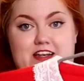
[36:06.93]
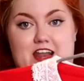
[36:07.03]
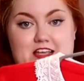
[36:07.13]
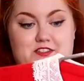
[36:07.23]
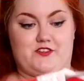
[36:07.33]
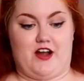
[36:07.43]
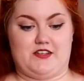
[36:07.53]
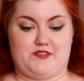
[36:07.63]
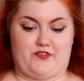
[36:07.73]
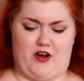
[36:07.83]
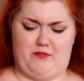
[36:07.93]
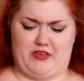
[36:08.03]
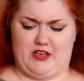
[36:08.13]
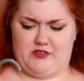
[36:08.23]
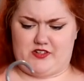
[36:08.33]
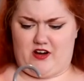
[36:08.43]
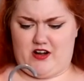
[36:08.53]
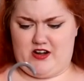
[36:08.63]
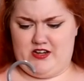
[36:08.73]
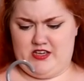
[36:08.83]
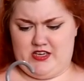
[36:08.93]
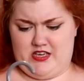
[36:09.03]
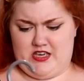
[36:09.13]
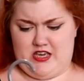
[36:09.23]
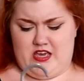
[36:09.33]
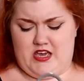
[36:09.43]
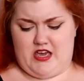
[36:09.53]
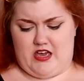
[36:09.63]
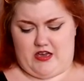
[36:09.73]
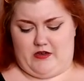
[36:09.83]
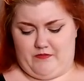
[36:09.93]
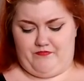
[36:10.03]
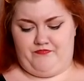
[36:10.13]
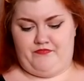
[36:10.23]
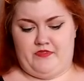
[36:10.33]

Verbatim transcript: a nice dress from Killstar. Um,